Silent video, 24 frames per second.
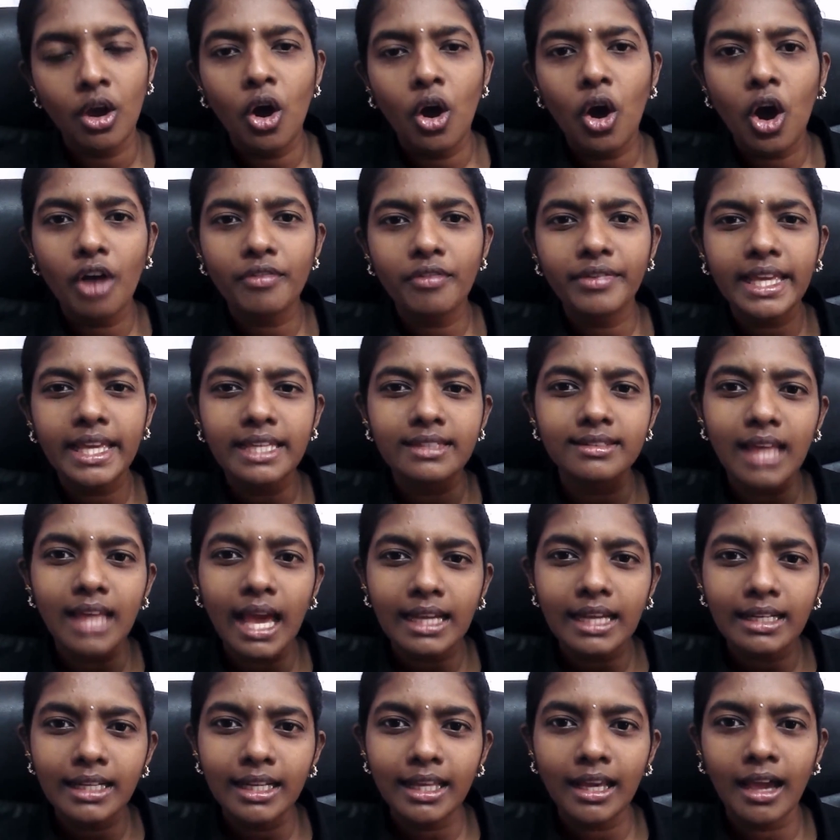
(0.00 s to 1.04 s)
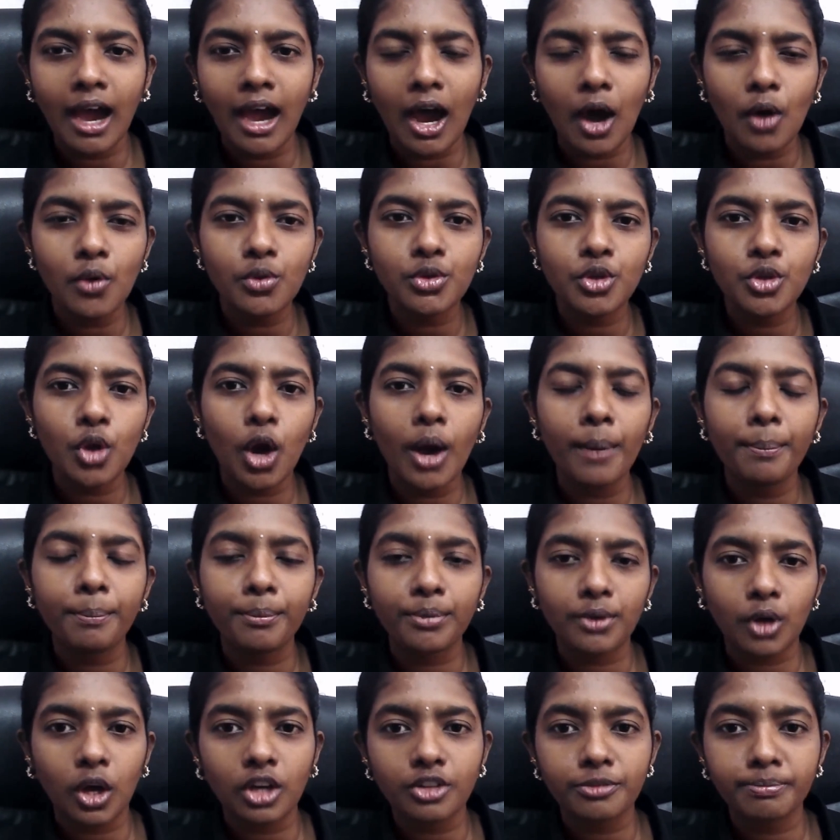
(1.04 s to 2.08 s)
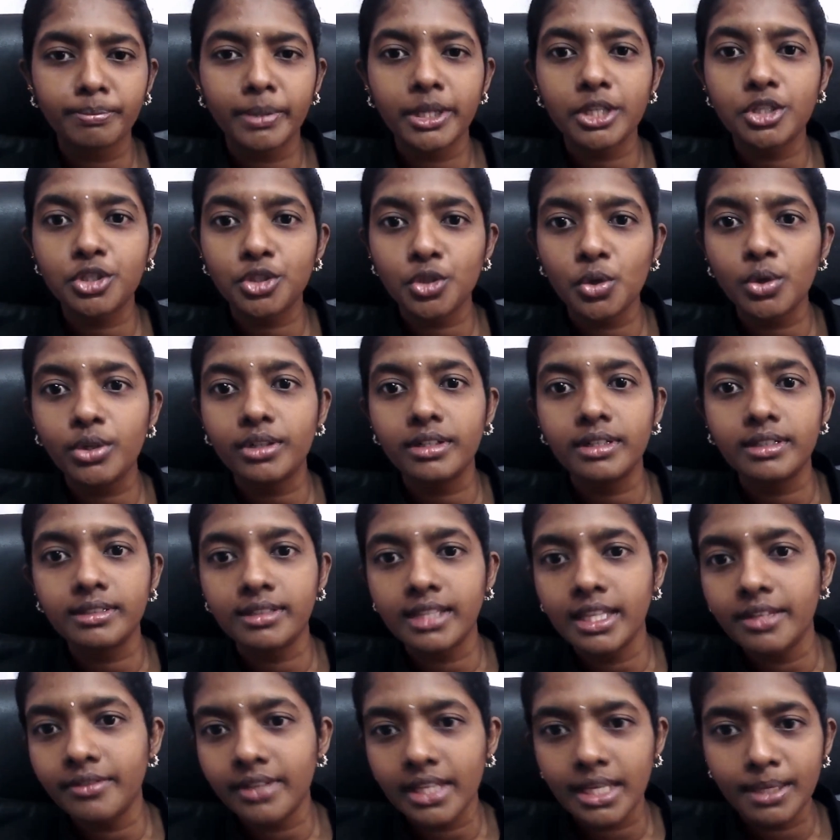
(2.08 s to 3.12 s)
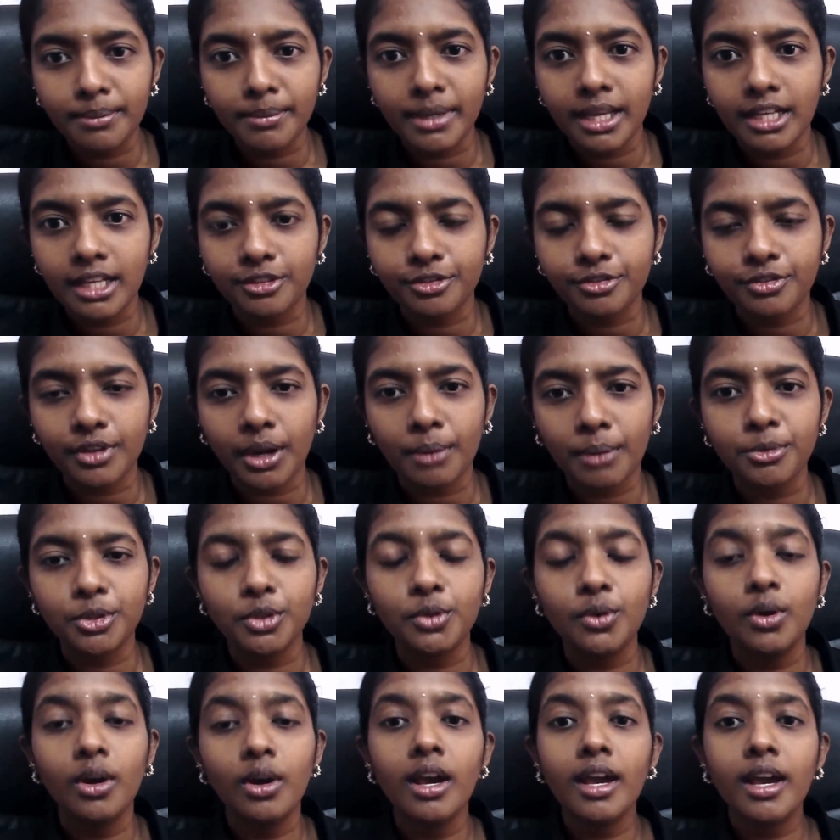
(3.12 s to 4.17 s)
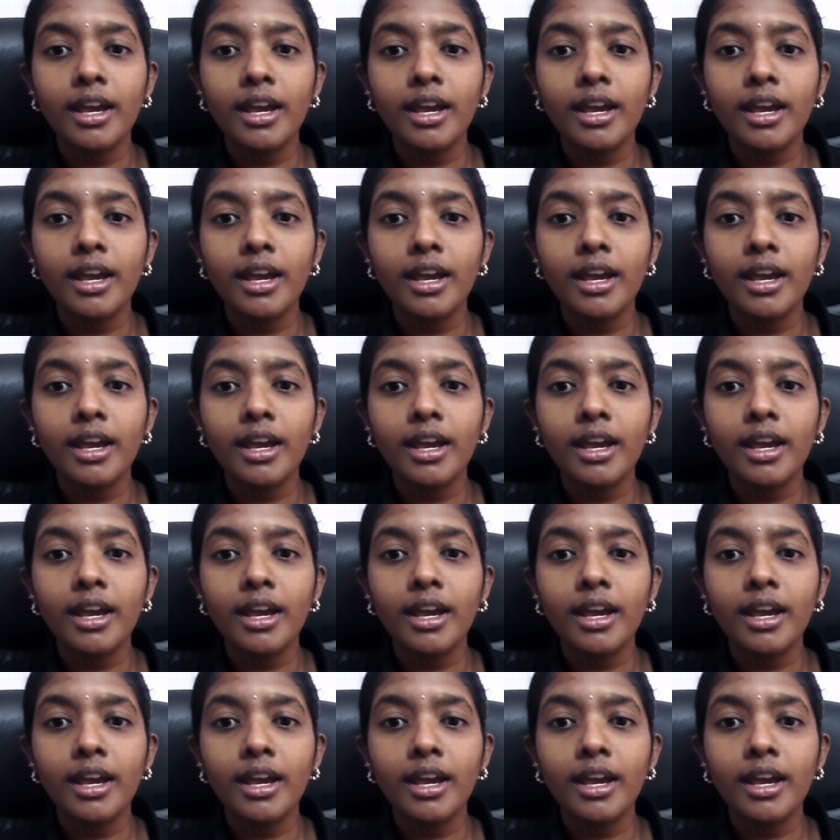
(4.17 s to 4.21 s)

of exactly how your prospect should receive emails from you